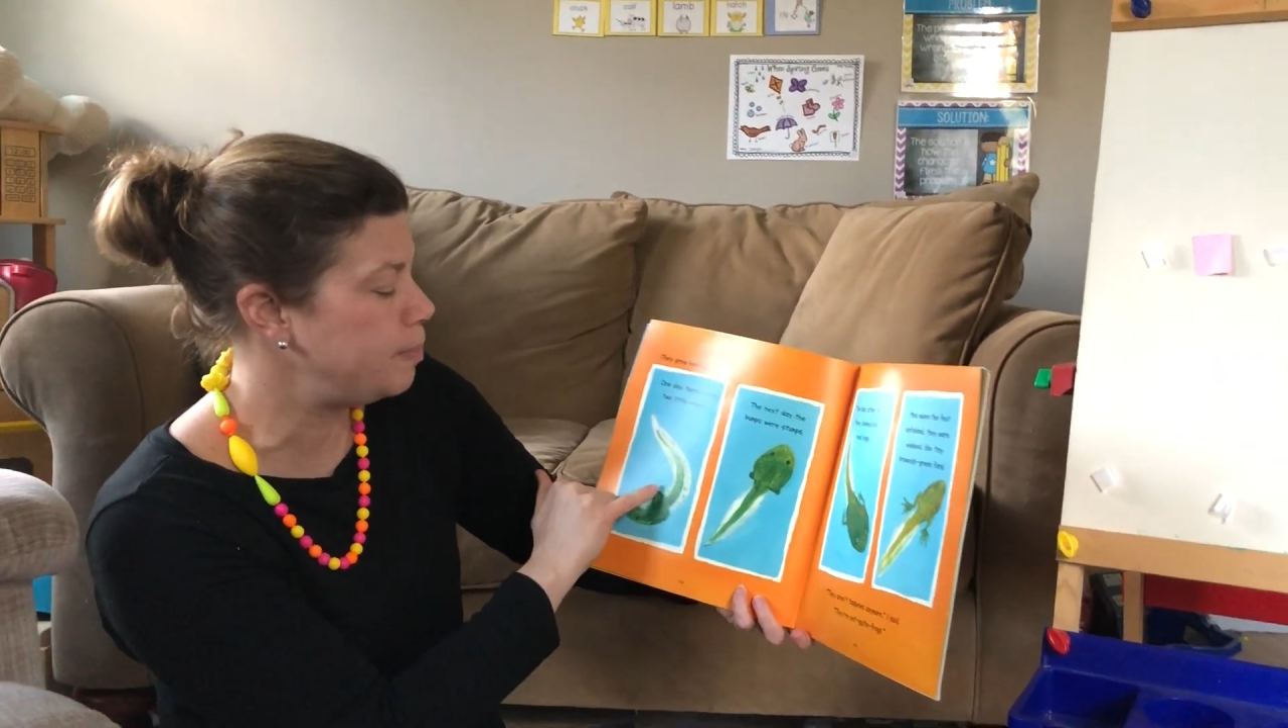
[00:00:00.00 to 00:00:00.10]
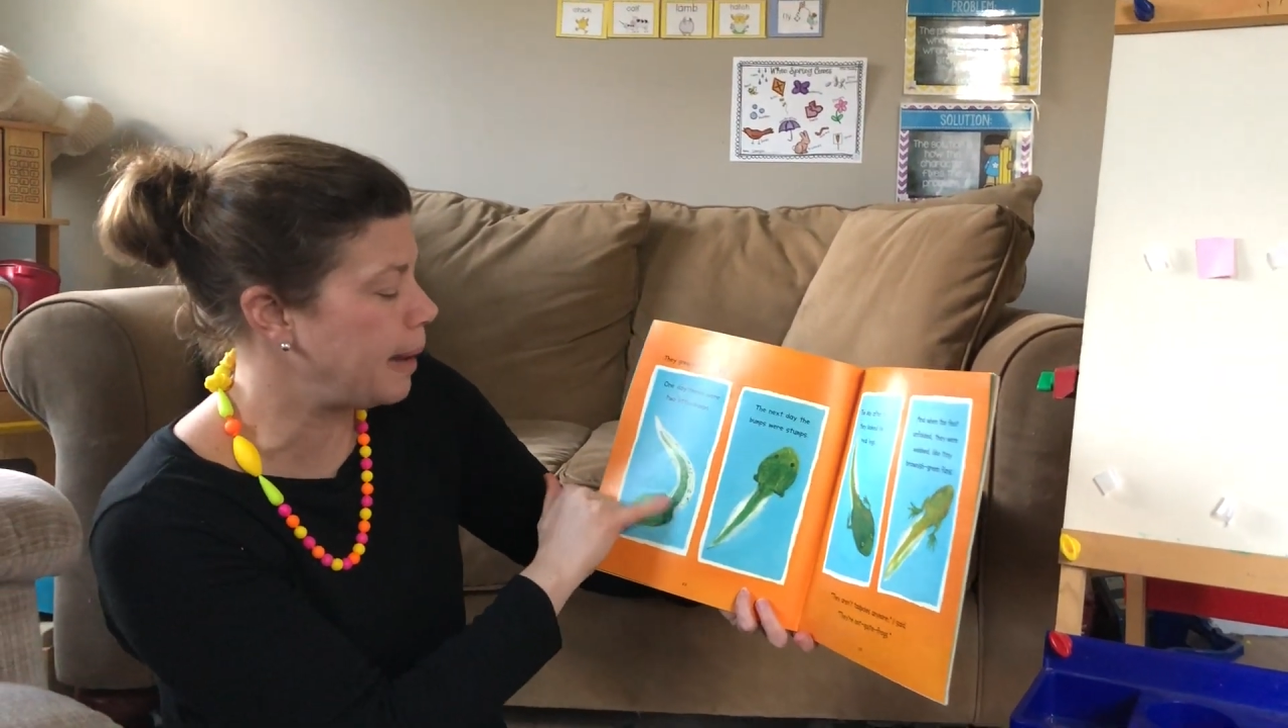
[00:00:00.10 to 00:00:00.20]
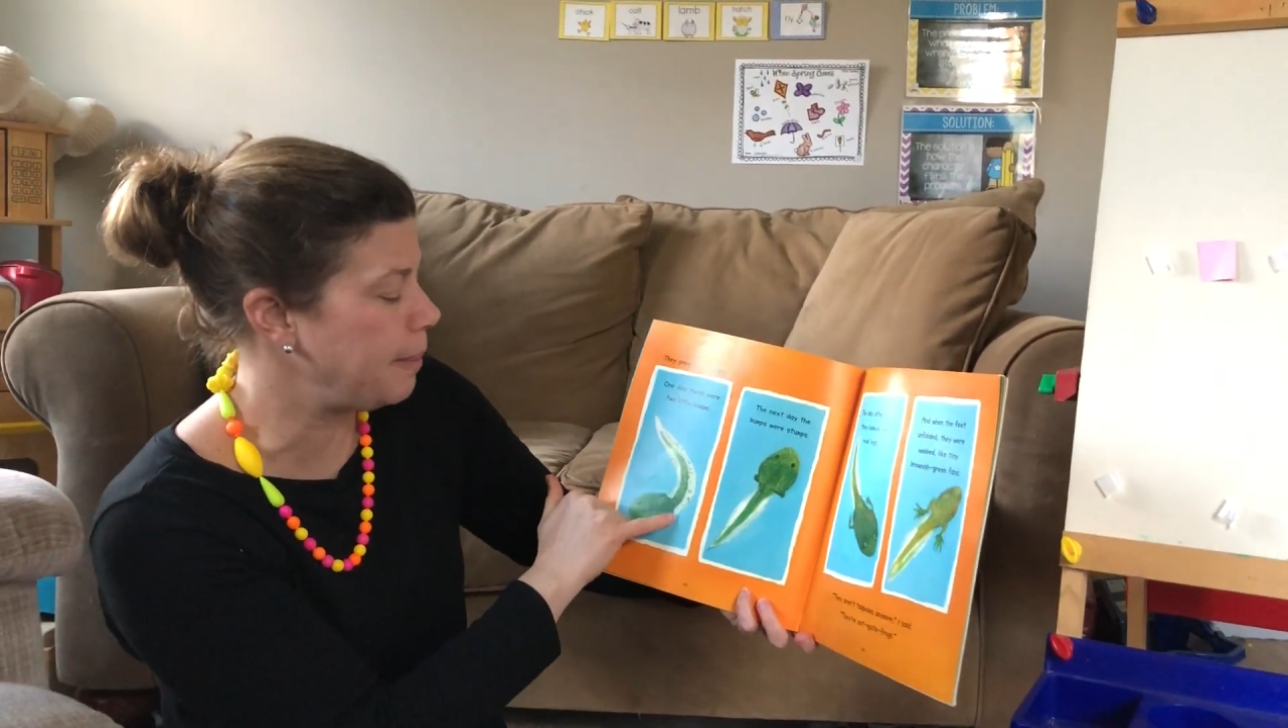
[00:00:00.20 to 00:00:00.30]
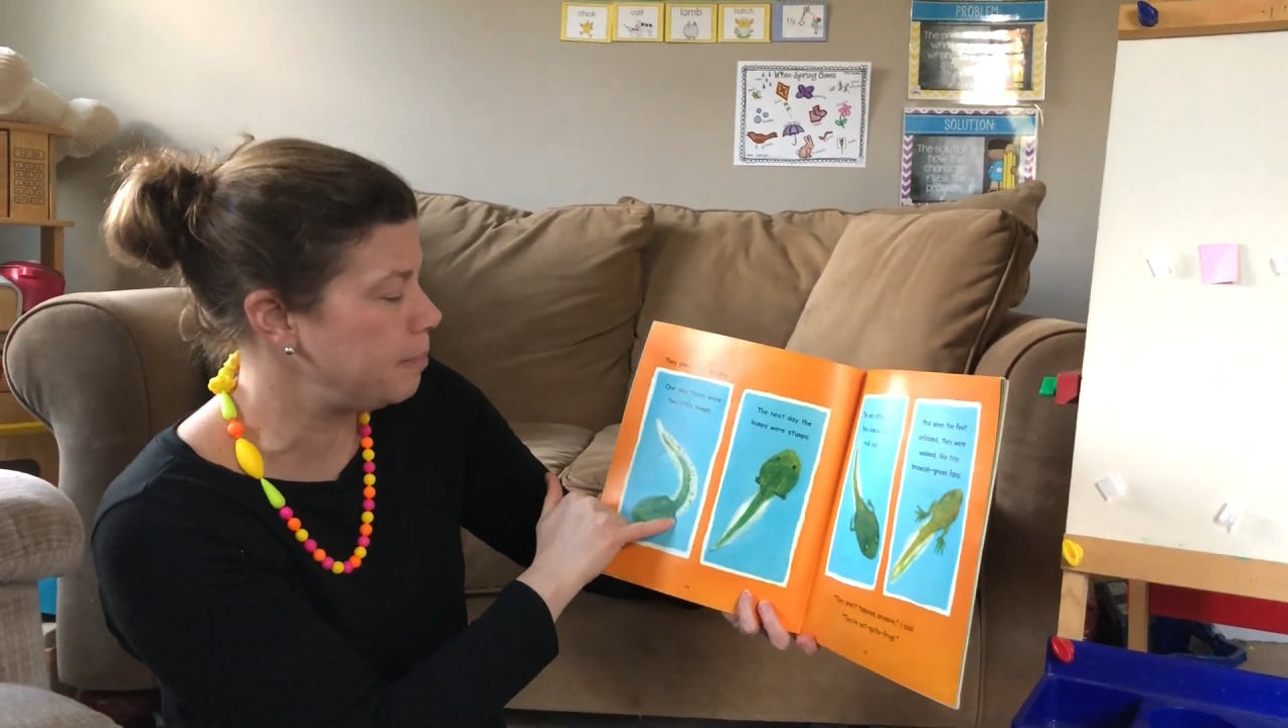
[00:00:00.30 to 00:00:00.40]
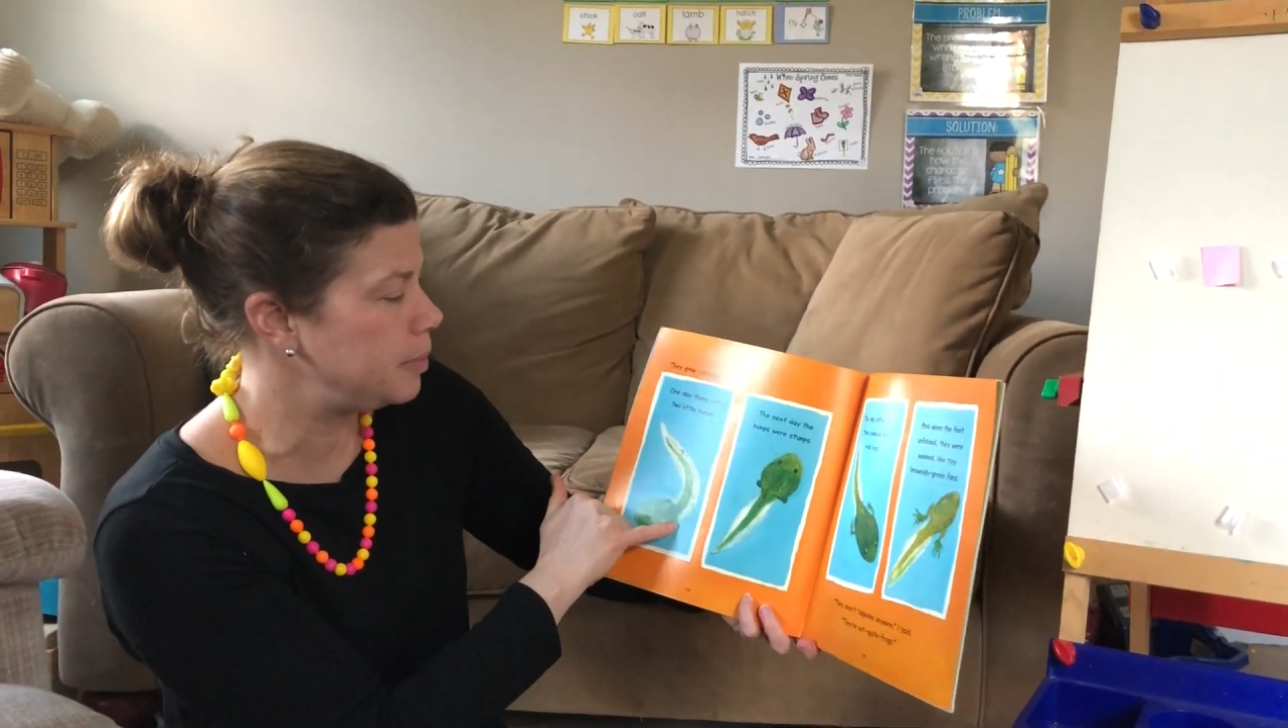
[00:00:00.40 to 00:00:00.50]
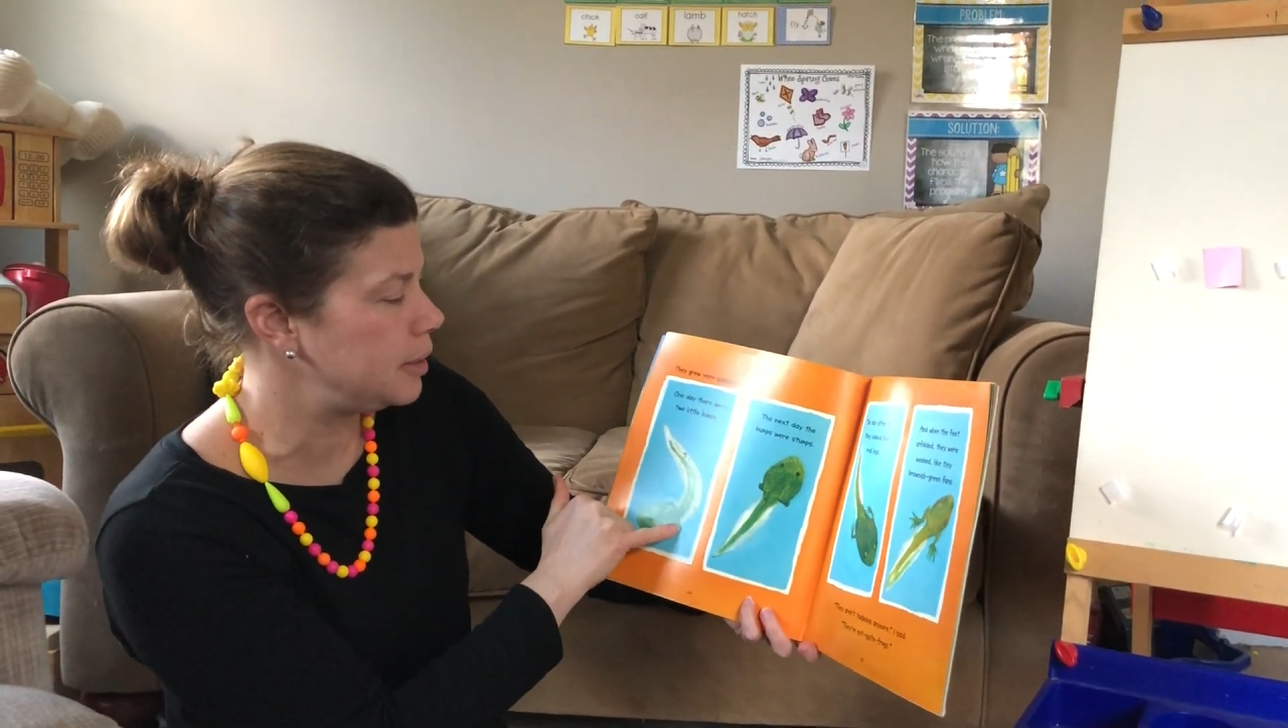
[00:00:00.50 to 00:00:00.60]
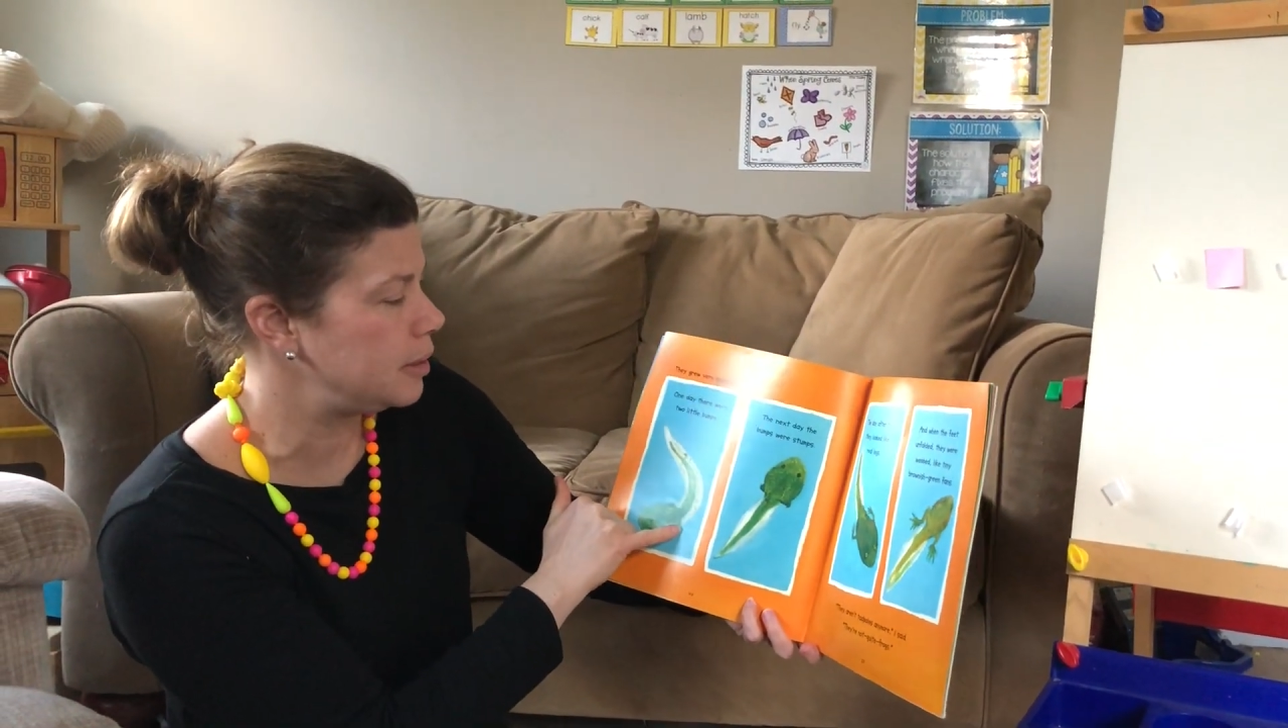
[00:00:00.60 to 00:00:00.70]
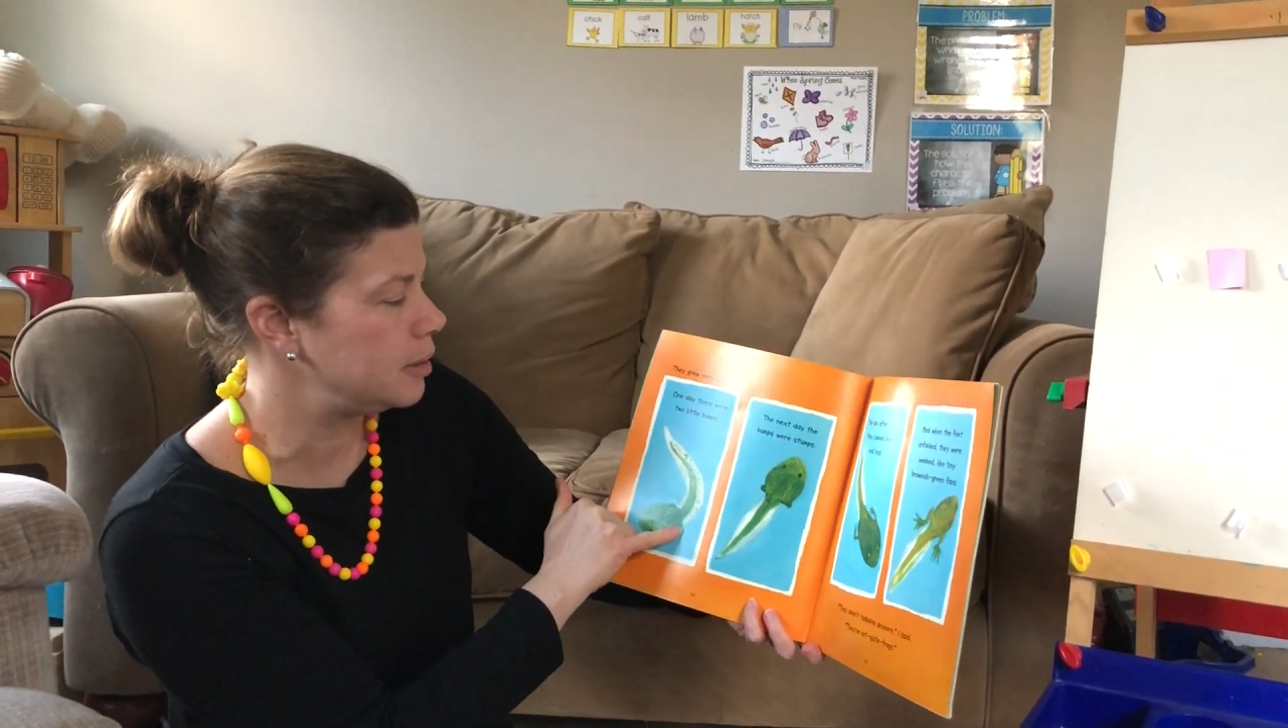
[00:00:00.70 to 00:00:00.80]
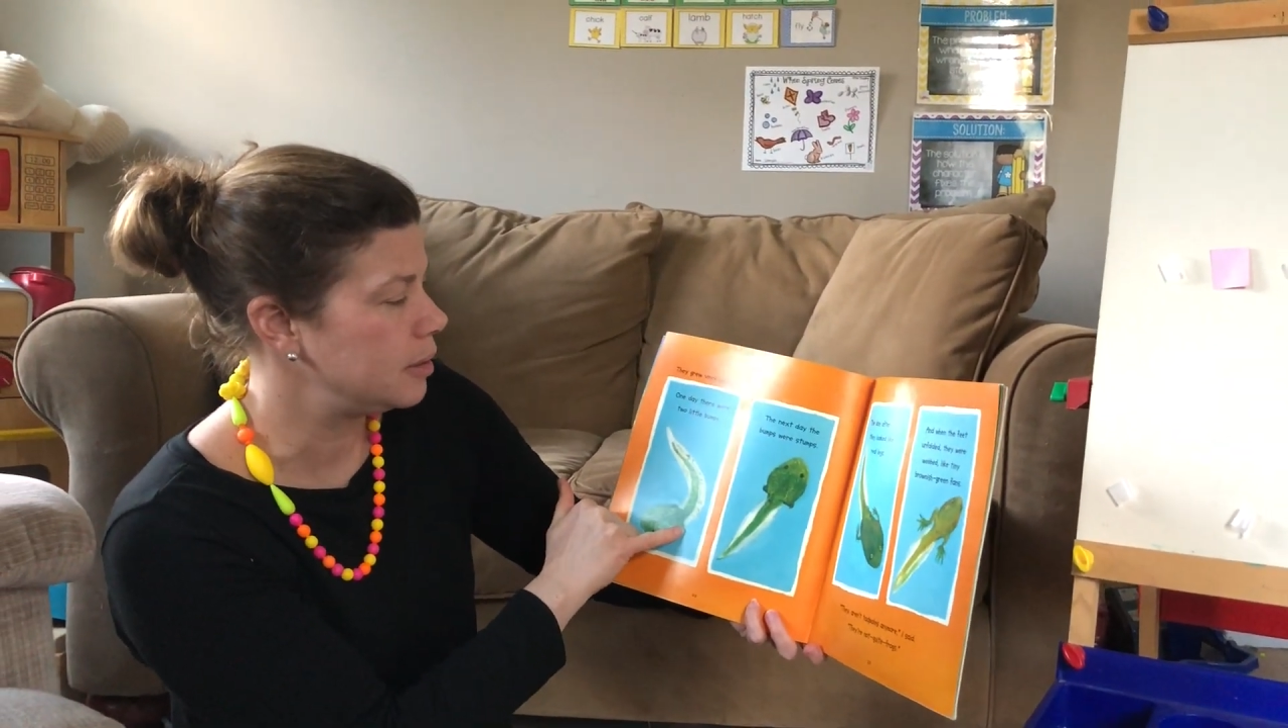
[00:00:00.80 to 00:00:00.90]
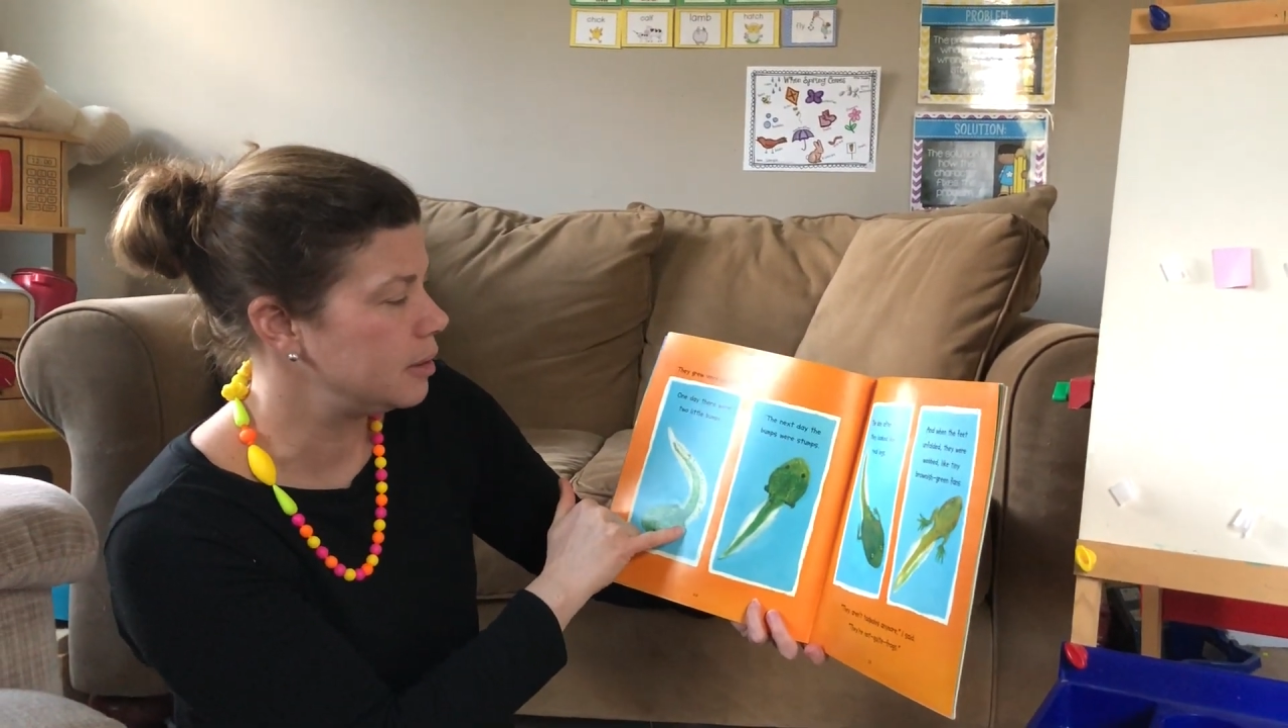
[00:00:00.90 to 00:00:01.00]

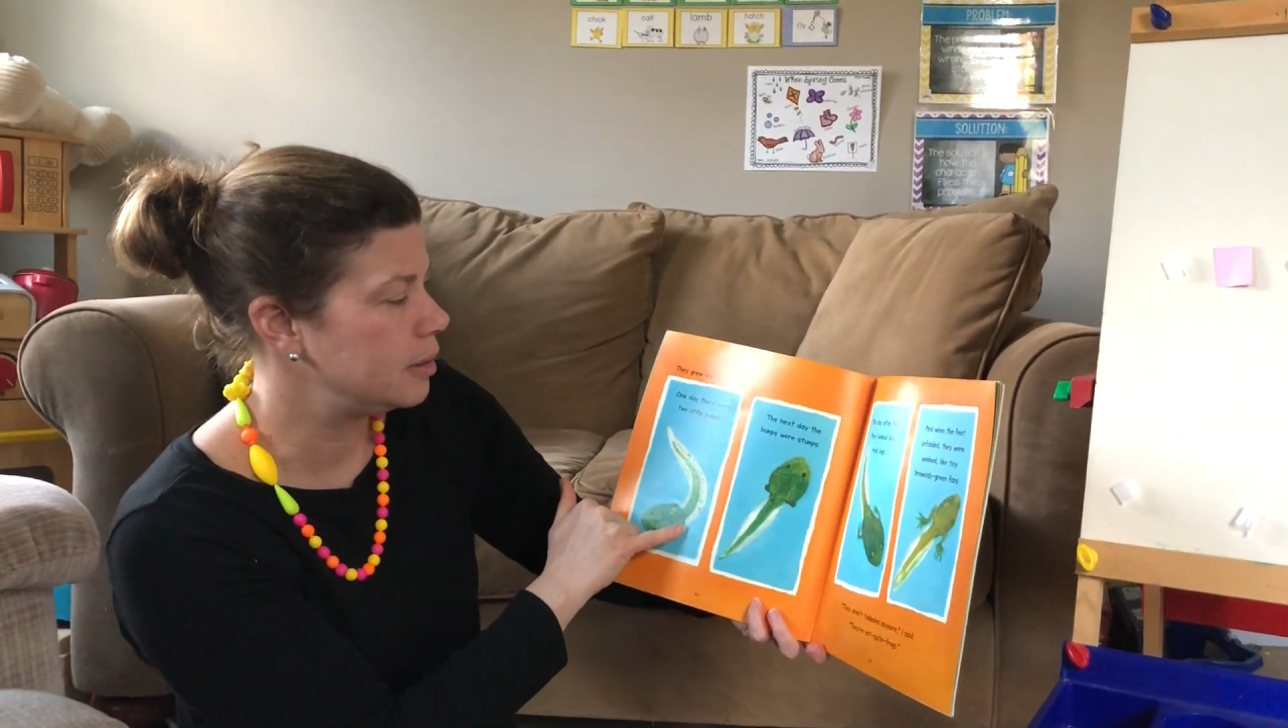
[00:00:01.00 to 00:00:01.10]
bumps.